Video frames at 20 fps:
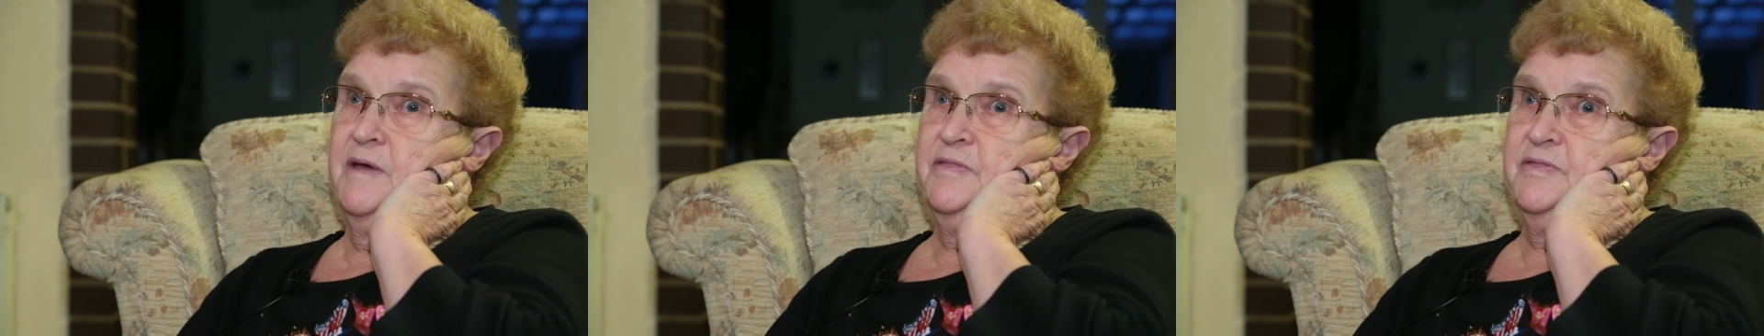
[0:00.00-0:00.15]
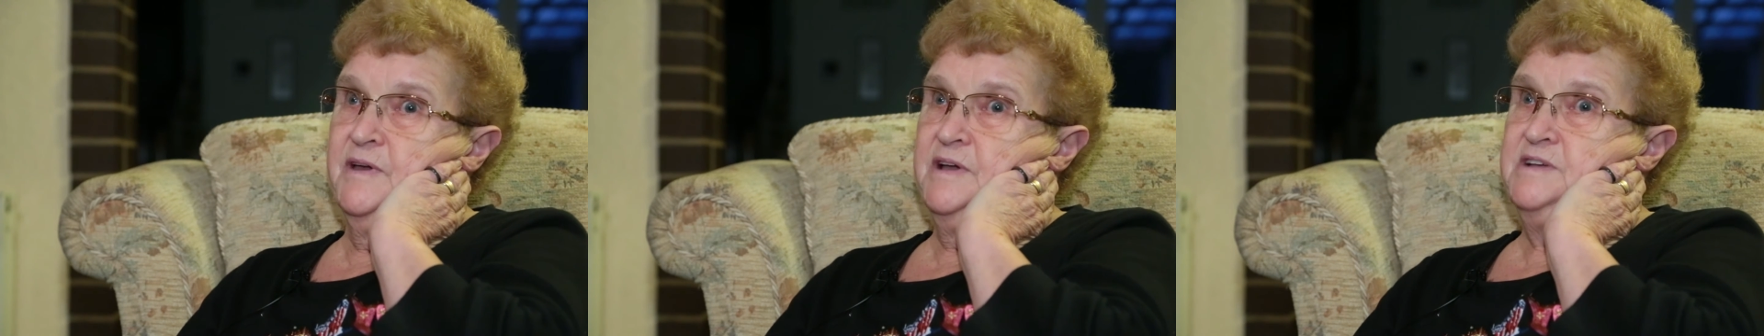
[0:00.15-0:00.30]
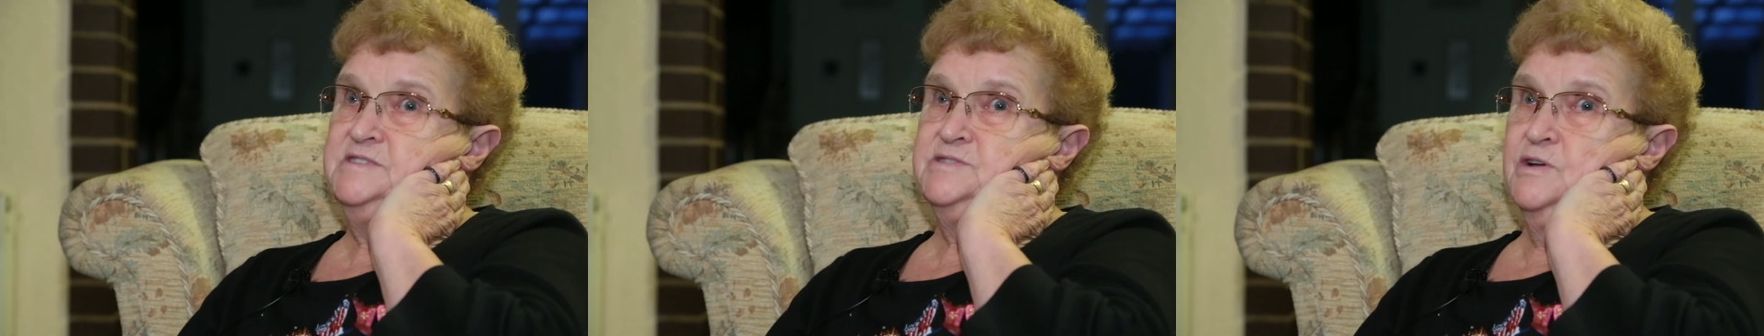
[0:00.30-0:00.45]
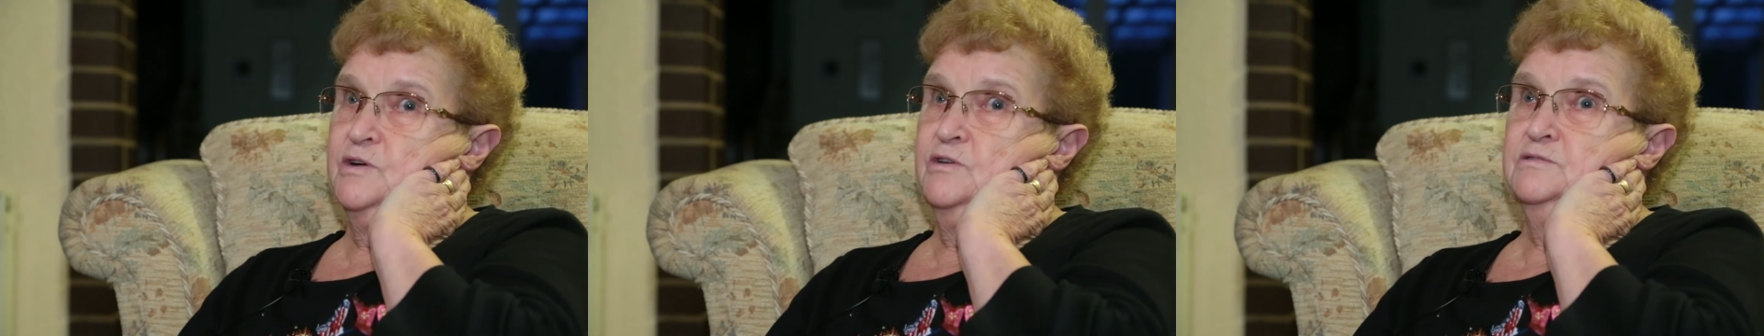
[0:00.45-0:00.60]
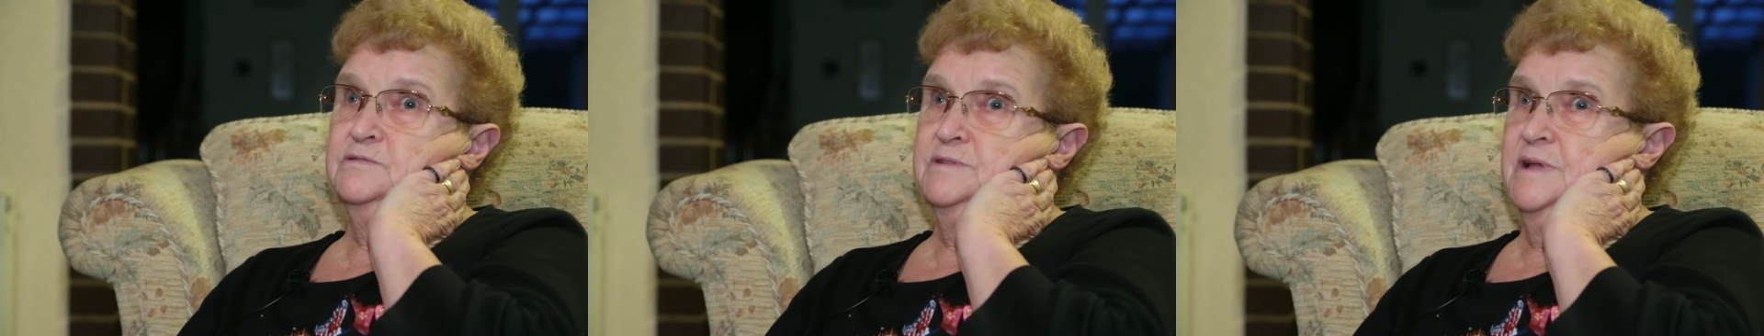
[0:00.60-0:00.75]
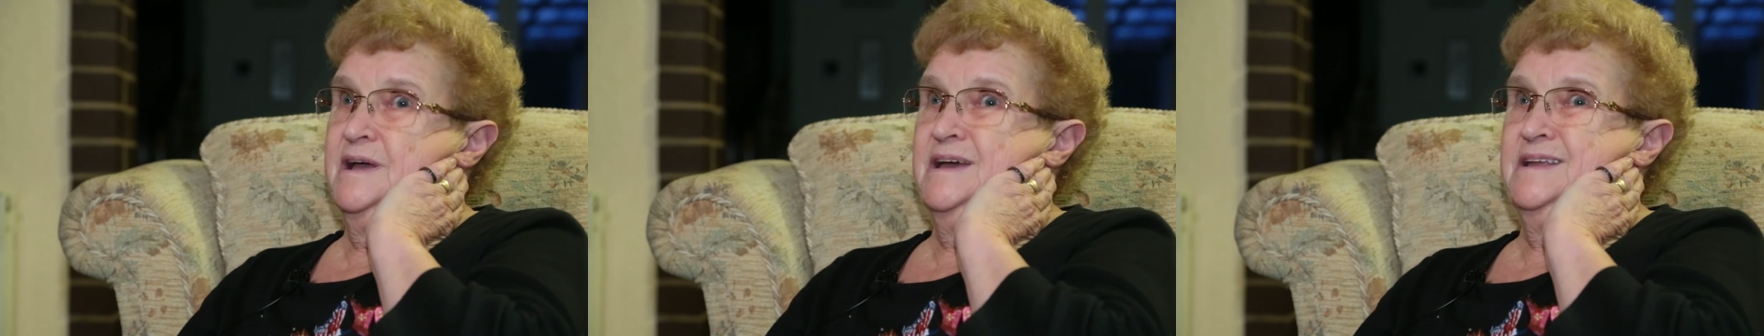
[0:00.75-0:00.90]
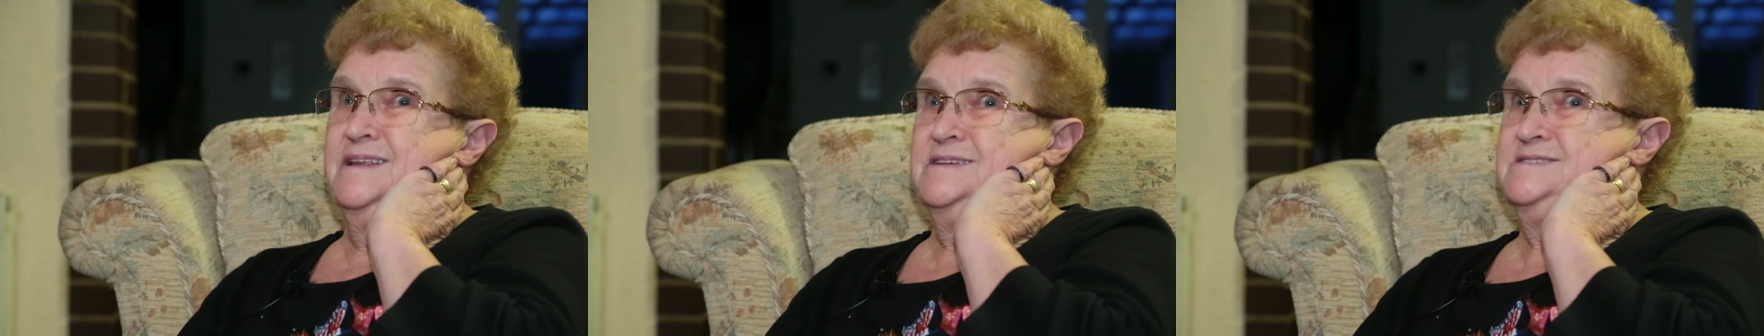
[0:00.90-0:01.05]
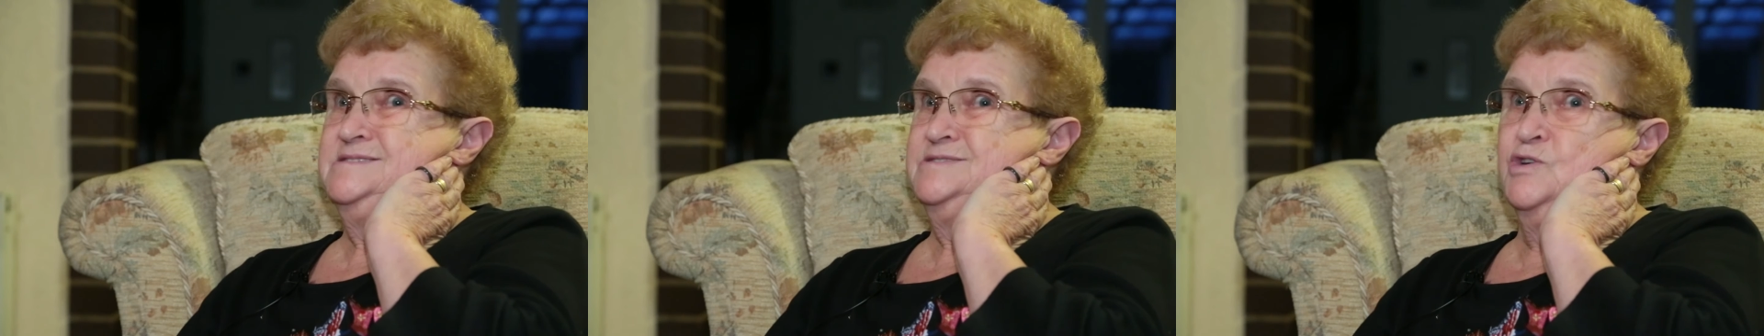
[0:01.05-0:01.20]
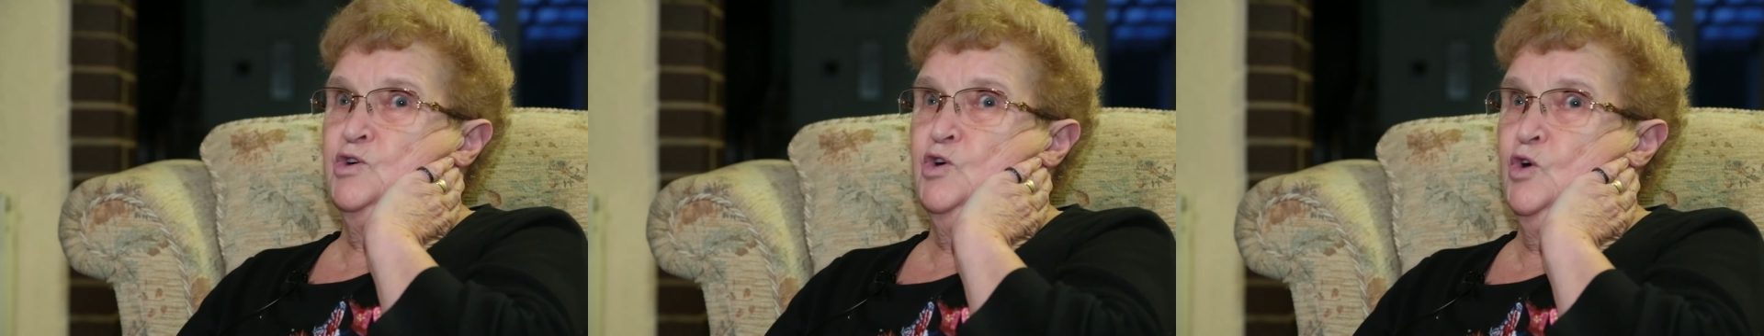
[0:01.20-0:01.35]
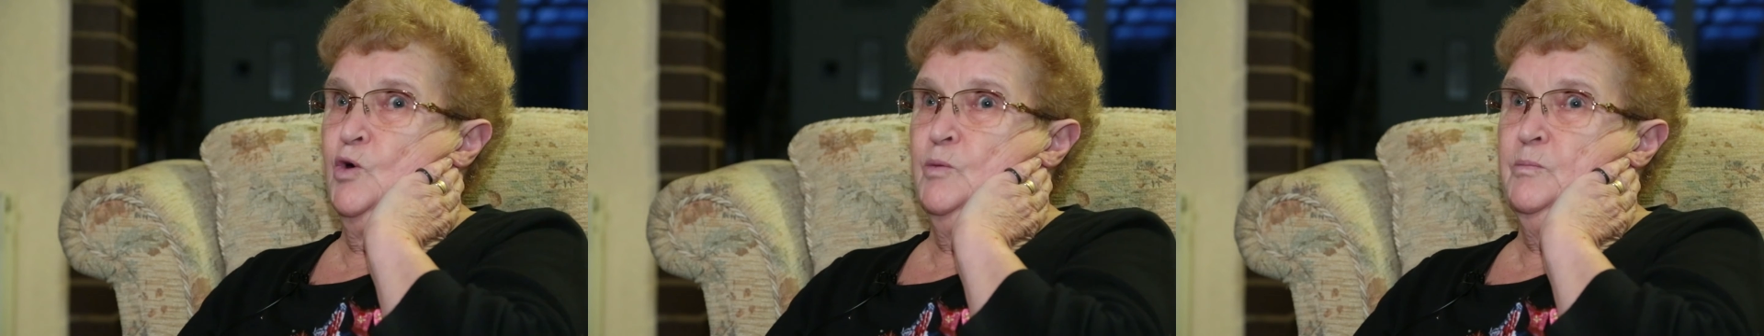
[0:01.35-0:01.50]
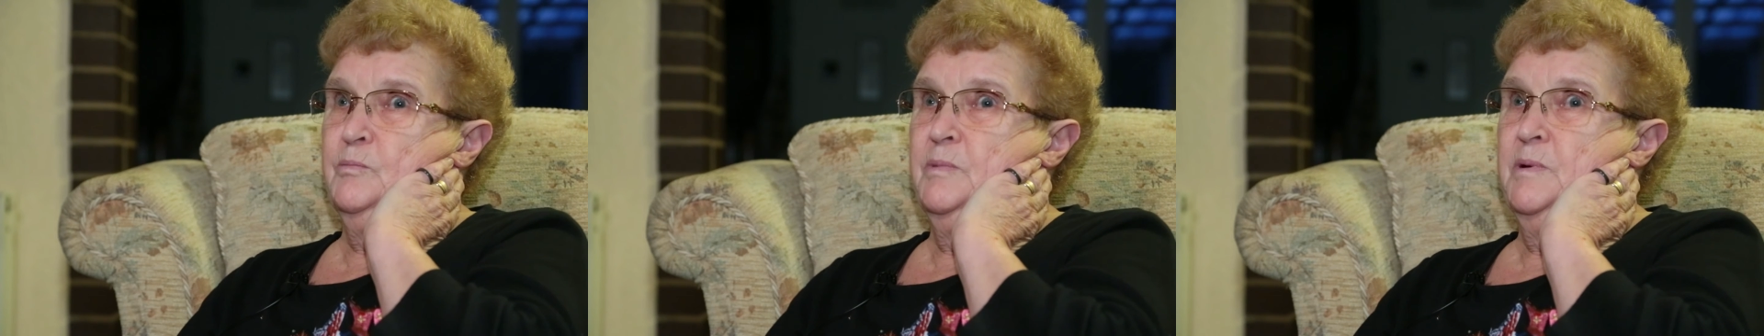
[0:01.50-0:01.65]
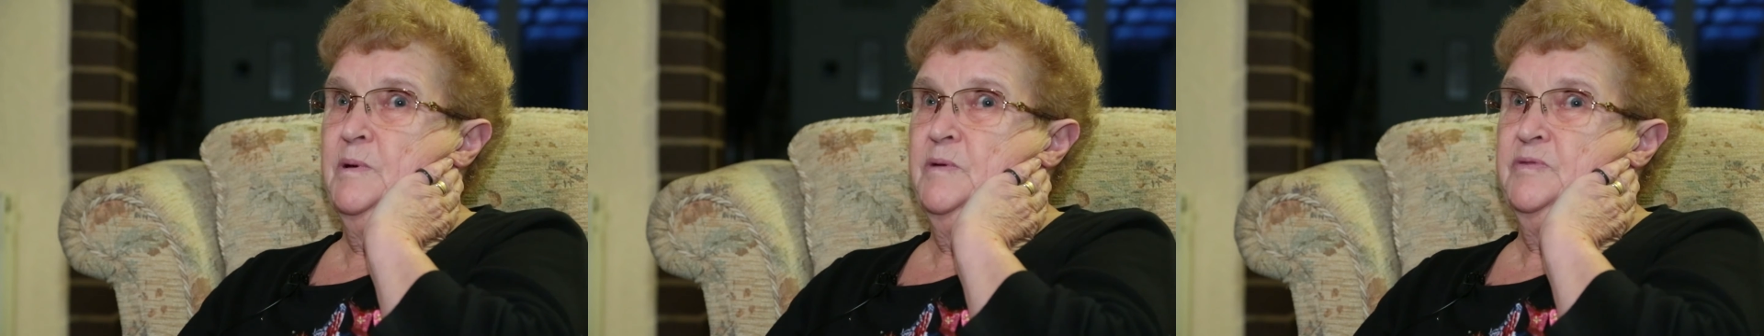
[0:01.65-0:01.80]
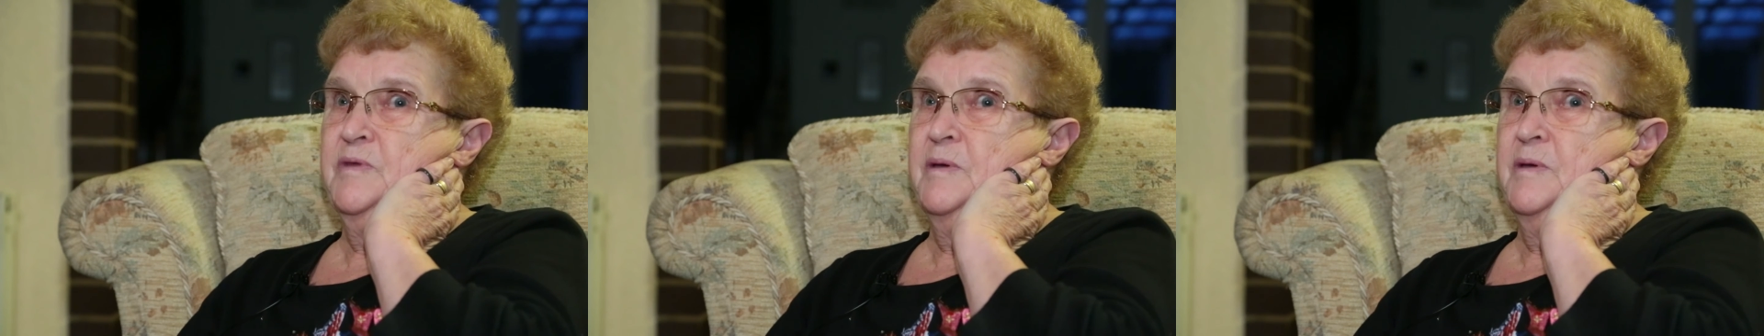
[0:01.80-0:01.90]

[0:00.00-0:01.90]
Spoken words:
These old ladies come,